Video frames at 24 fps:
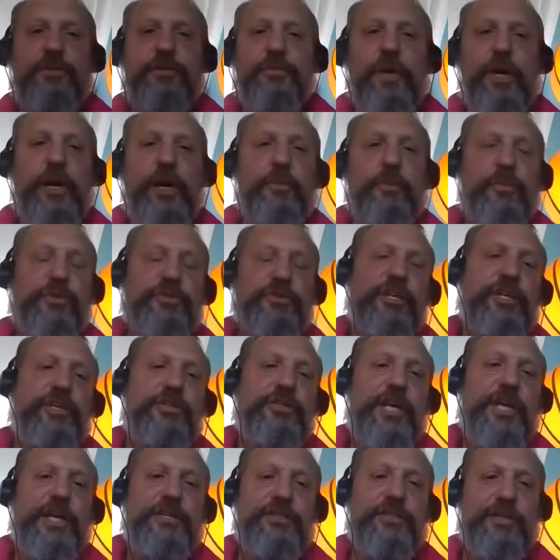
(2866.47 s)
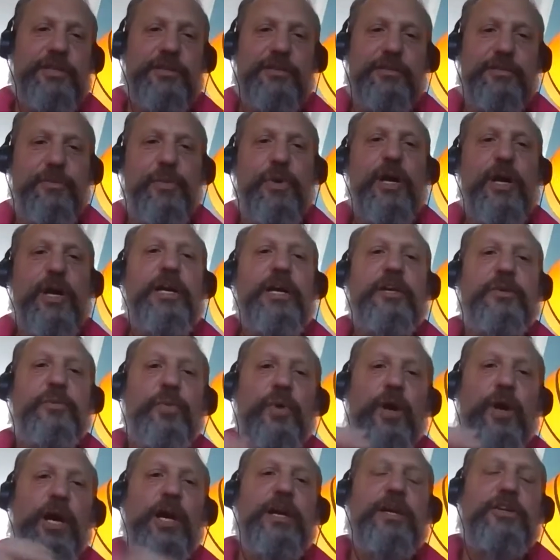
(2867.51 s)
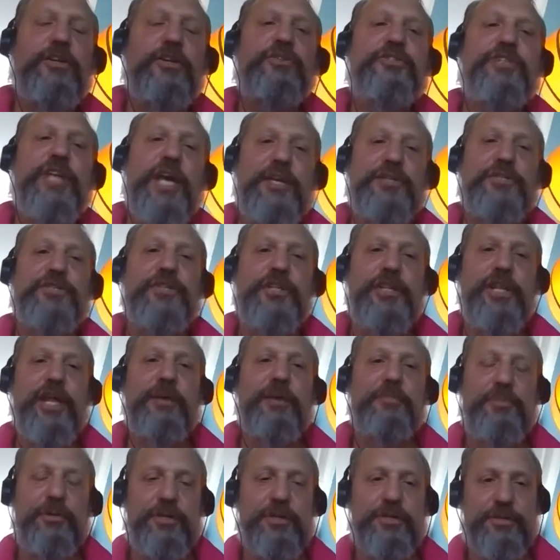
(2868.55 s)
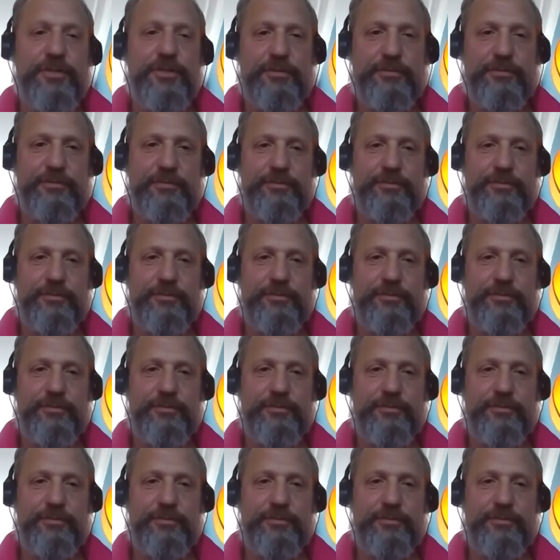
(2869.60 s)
What are you testing? Why are you testing that person?